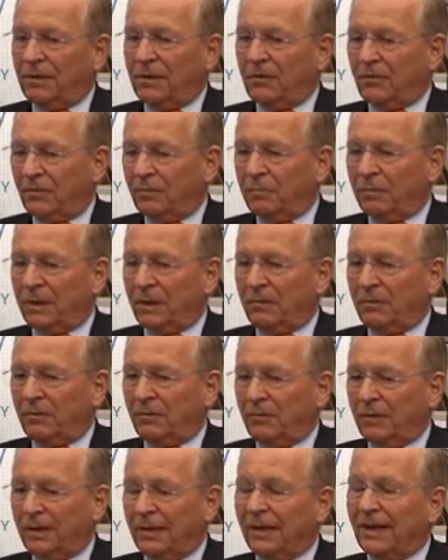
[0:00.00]
the European
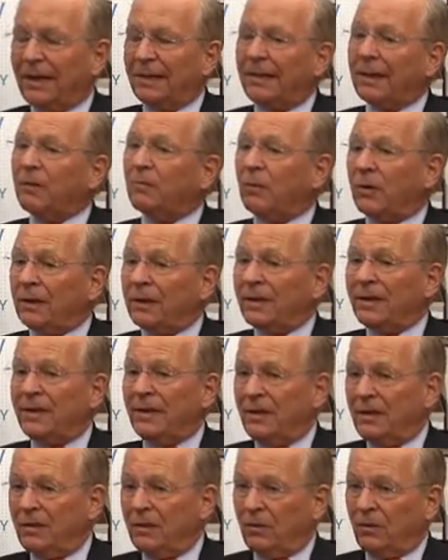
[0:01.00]
Union. I think what the
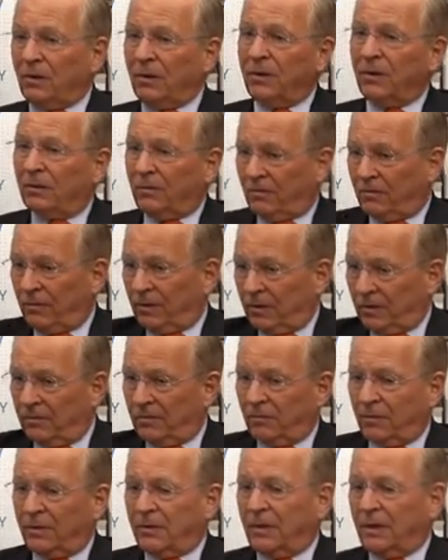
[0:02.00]
EU,
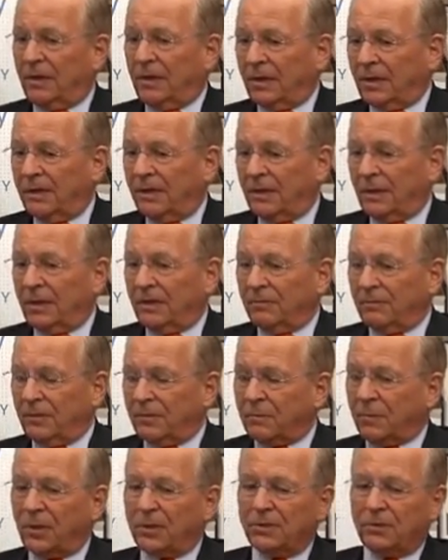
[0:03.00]
in
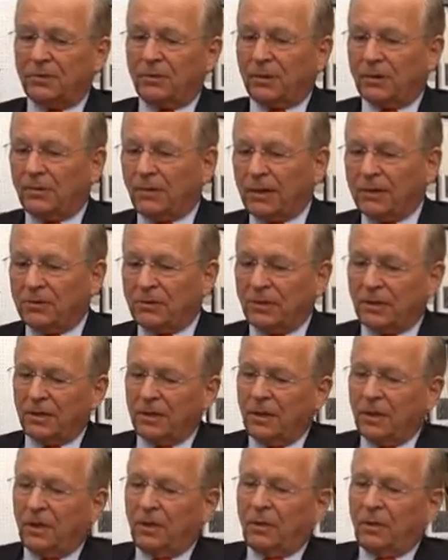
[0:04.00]
response to your question,